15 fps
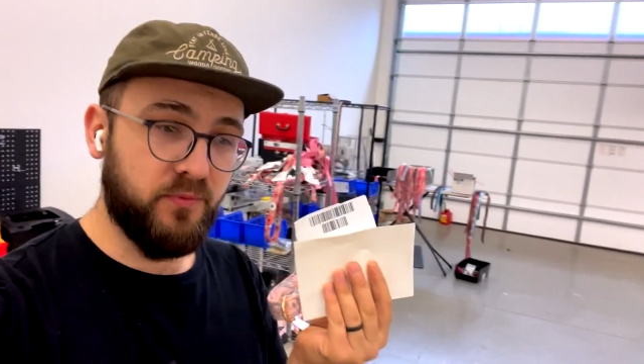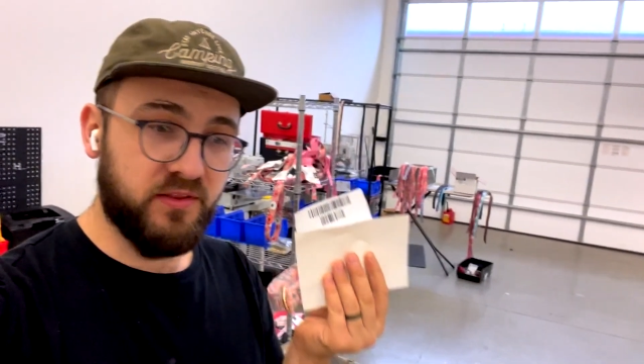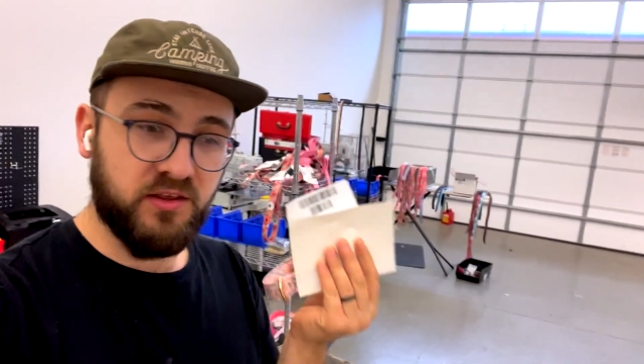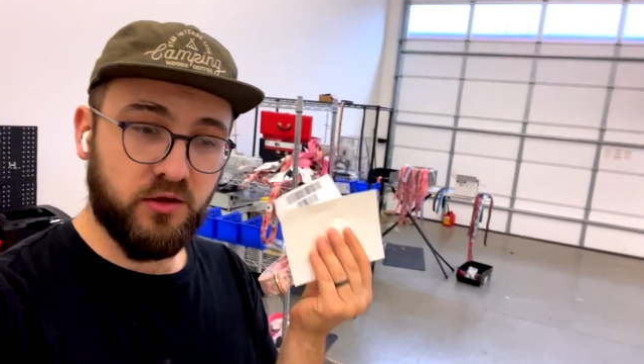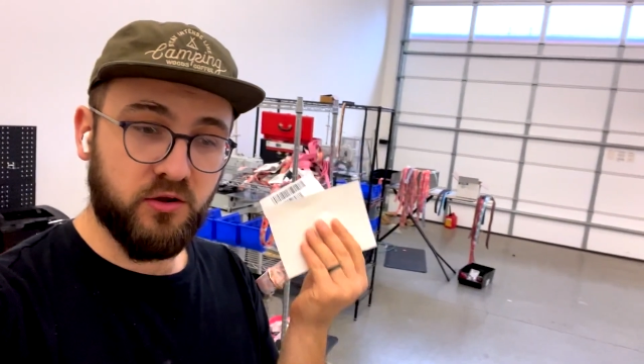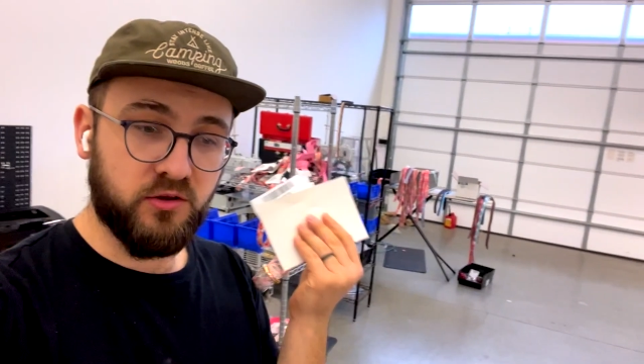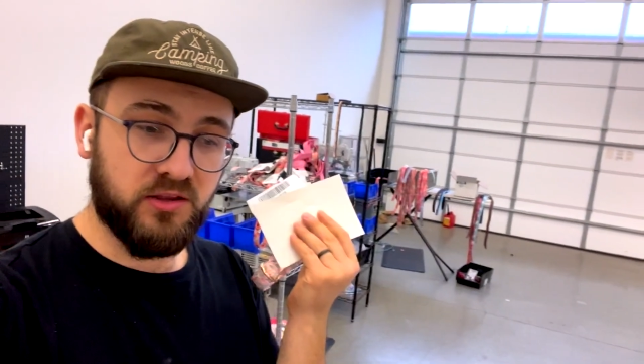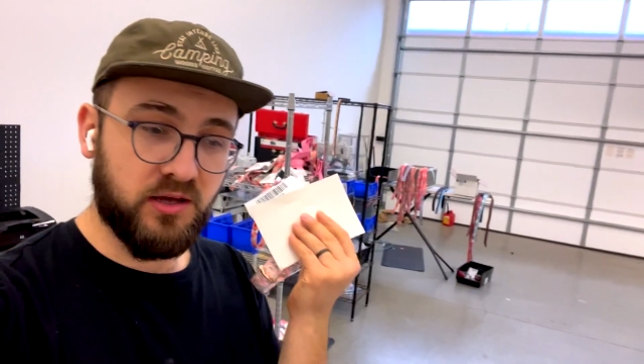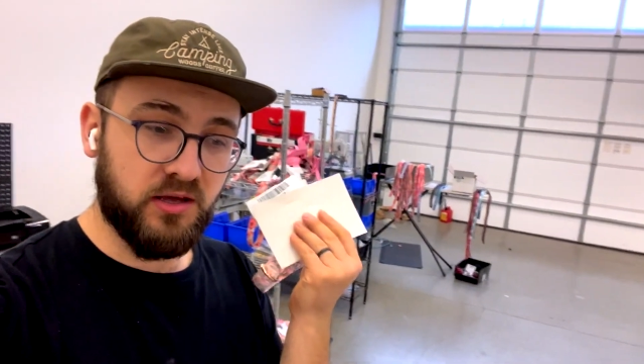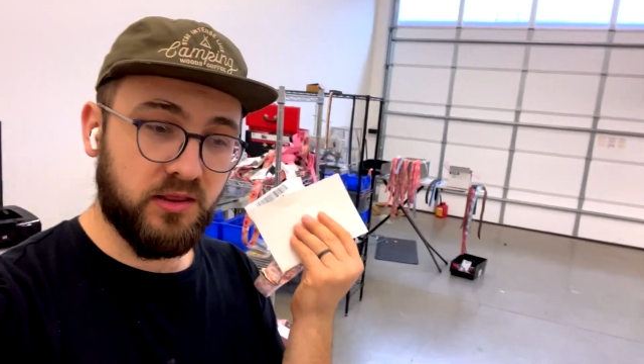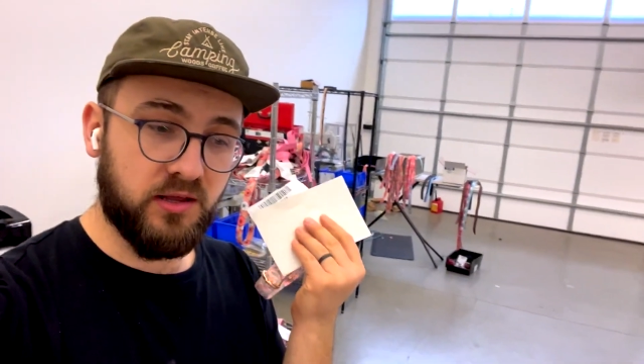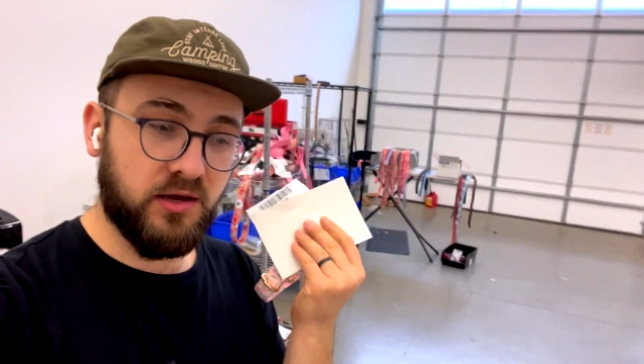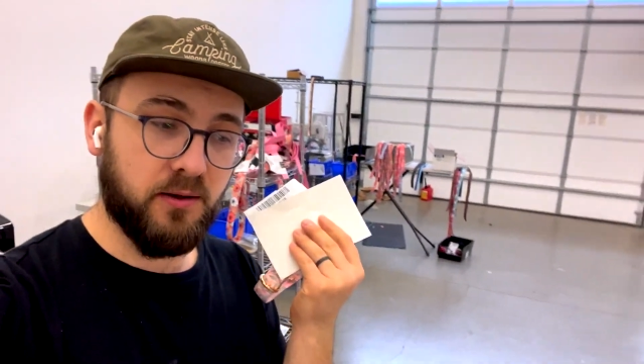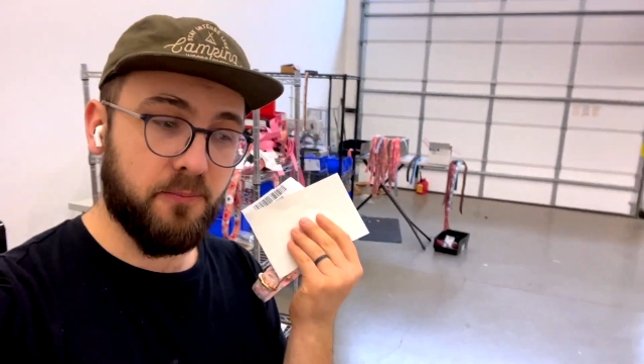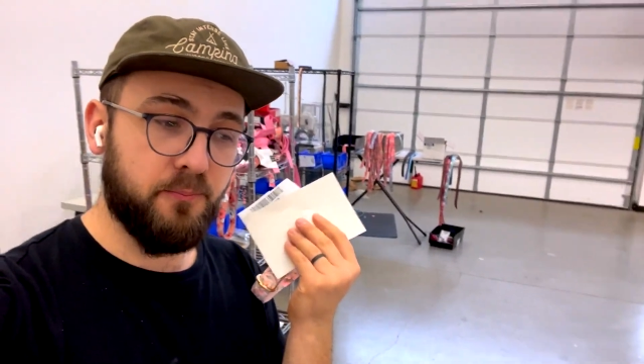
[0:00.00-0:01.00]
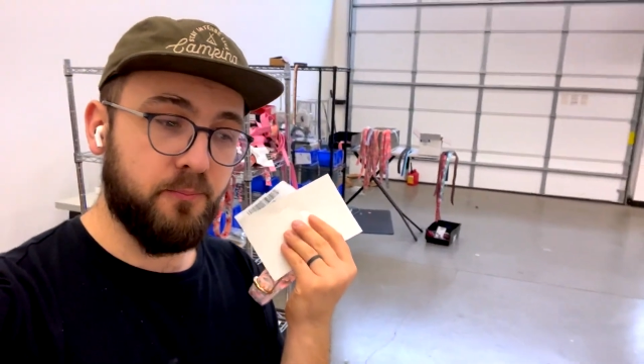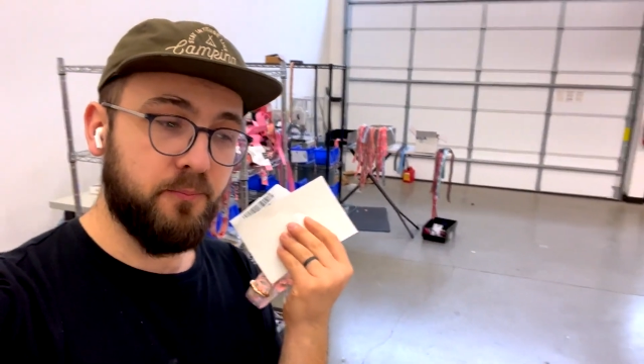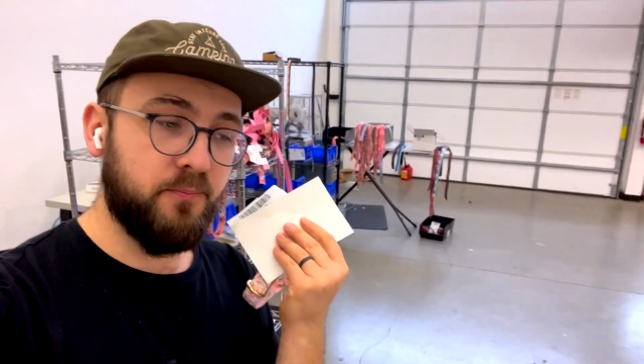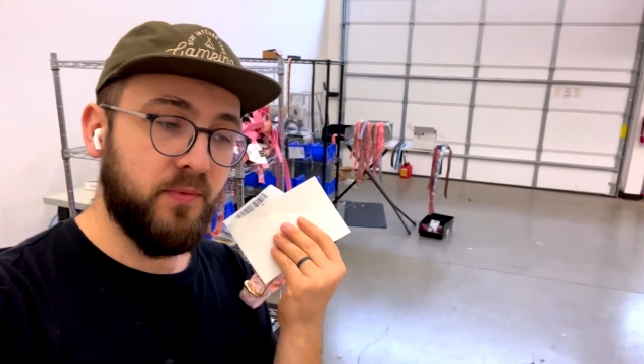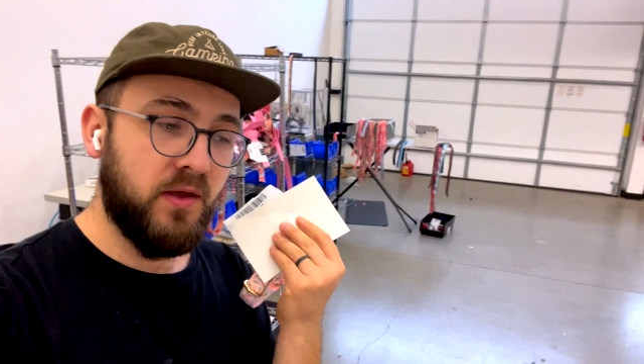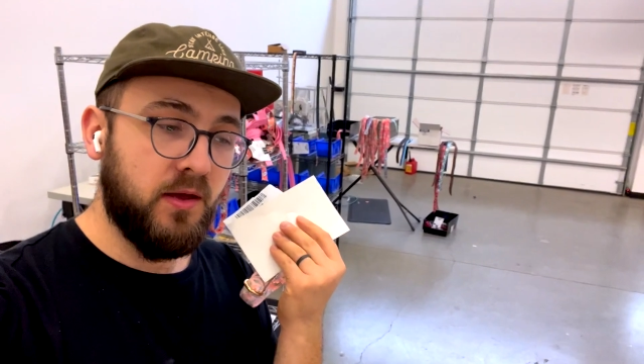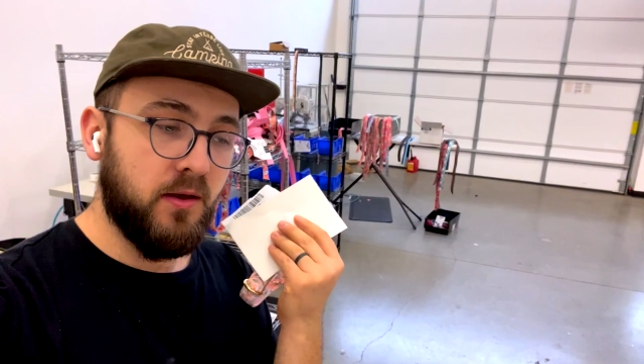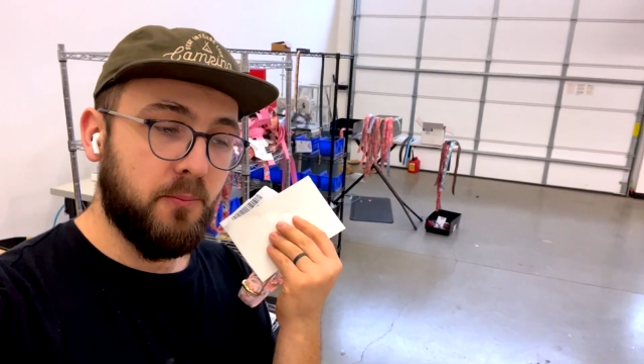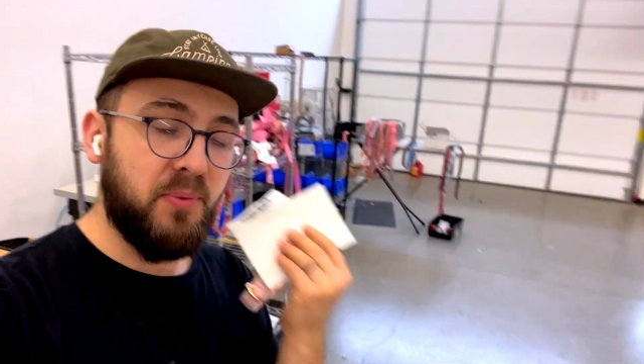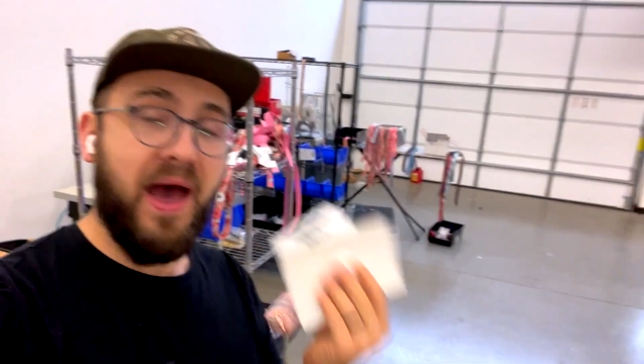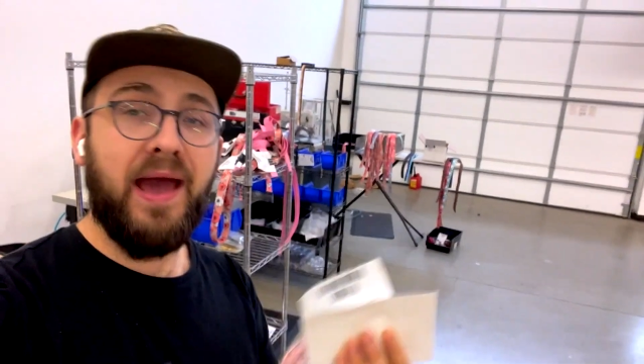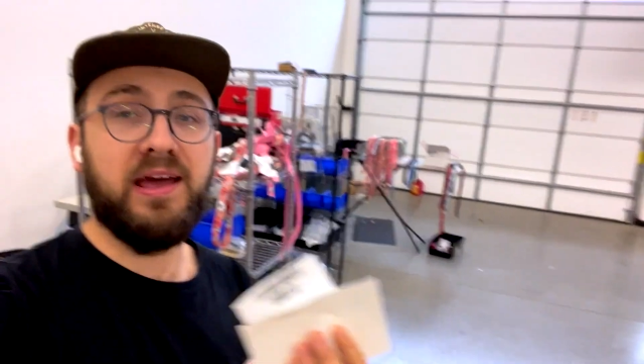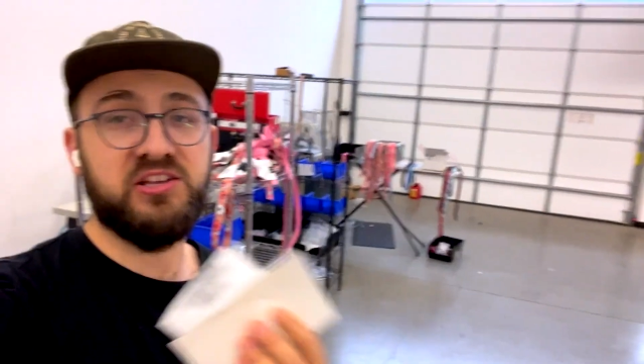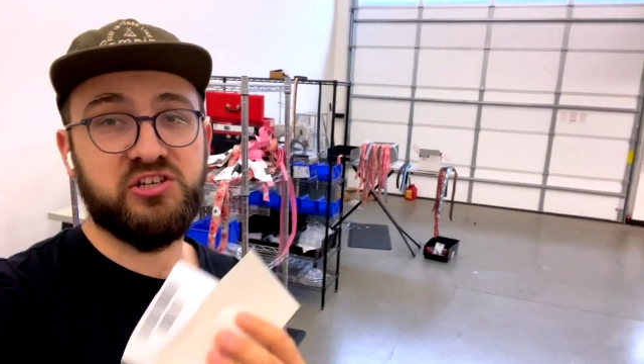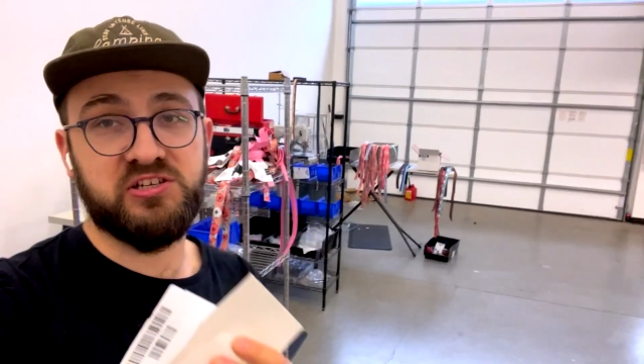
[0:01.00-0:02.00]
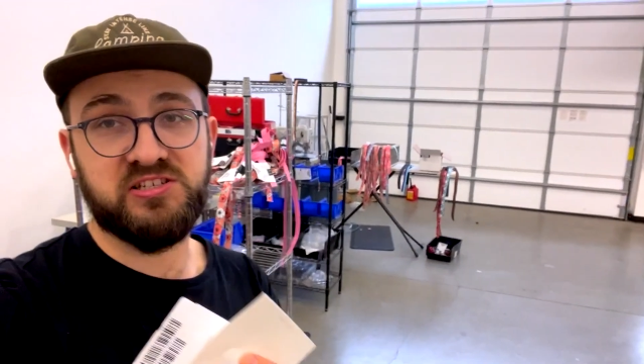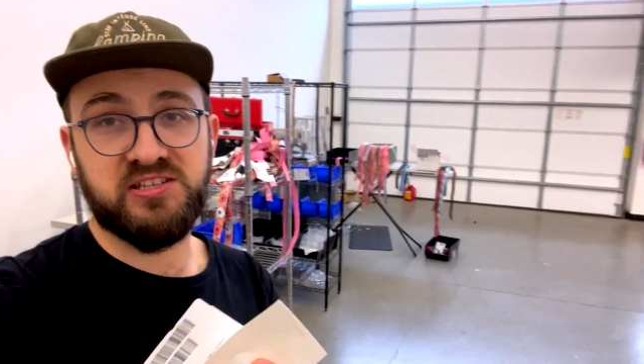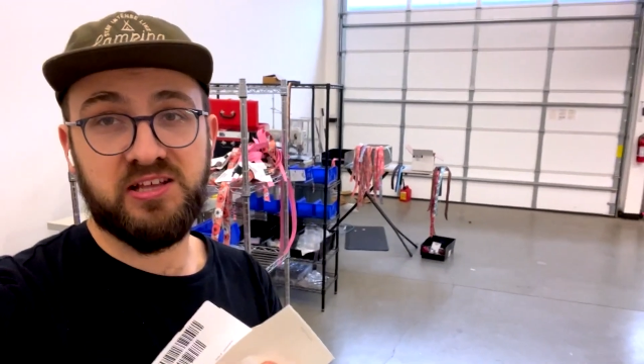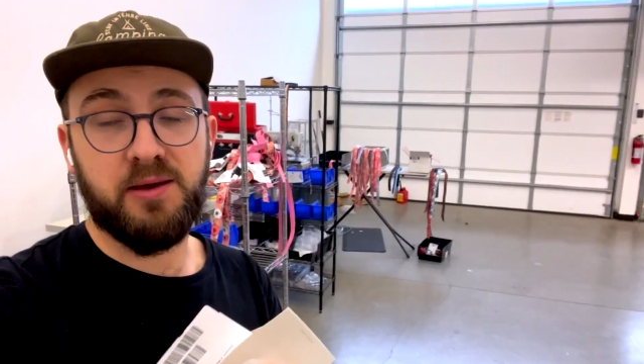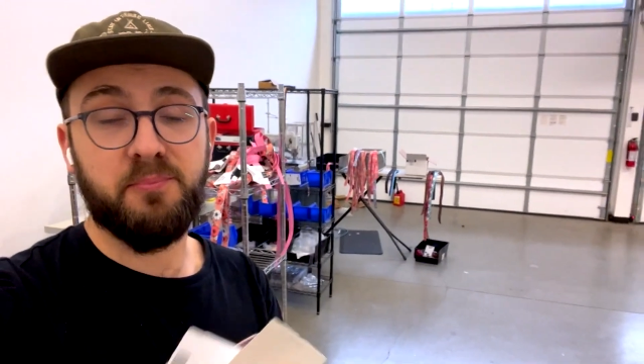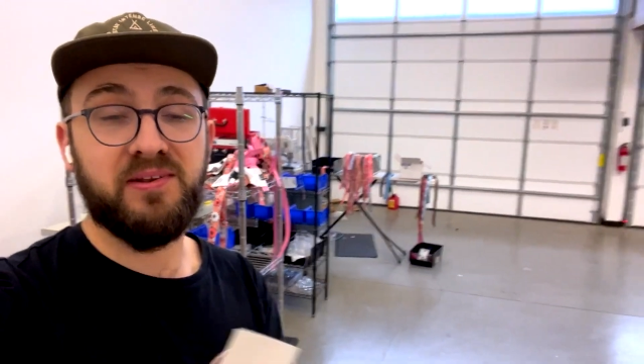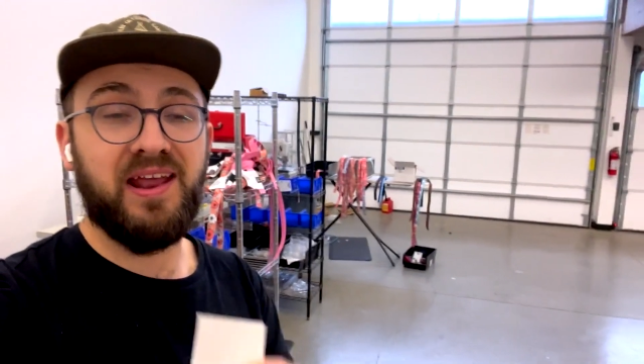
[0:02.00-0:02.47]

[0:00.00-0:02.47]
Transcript: you uh, know, the, the packaging slip.